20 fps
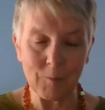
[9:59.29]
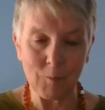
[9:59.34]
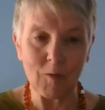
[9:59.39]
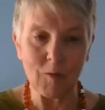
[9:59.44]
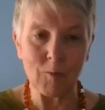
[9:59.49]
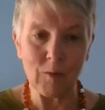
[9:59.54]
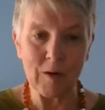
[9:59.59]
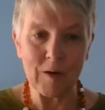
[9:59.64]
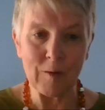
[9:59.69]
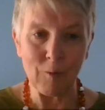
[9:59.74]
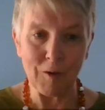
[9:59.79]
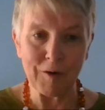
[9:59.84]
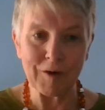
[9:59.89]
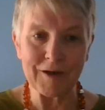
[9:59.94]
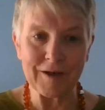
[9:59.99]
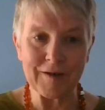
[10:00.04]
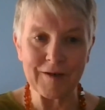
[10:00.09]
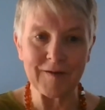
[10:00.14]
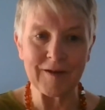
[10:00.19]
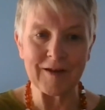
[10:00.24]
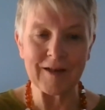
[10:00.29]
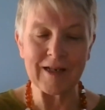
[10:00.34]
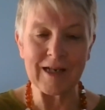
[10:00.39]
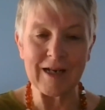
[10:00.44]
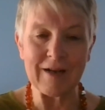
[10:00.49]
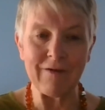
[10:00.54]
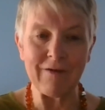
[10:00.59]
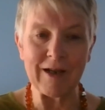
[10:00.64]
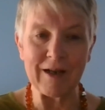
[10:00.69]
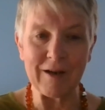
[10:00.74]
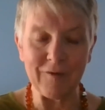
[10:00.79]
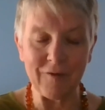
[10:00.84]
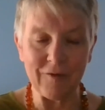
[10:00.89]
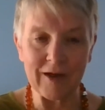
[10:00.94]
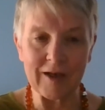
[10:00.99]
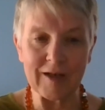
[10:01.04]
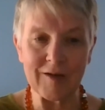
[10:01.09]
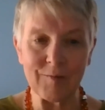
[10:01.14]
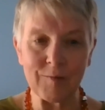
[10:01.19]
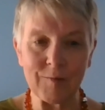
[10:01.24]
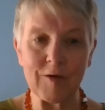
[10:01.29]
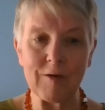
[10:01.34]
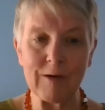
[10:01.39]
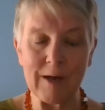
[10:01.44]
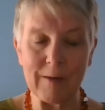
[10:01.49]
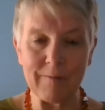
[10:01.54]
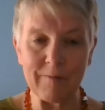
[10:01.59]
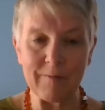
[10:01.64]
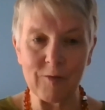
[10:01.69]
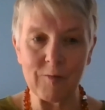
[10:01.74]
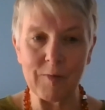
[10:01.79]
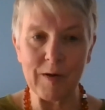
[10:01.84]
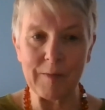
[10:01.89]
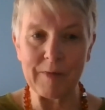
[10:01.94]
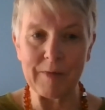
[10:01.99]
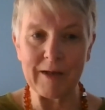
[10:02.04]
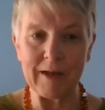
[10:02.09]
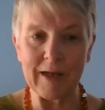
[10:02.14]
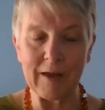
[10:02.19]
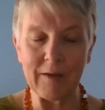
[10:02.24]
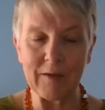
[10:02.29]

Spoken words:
What we want is to deliver an effective program for public health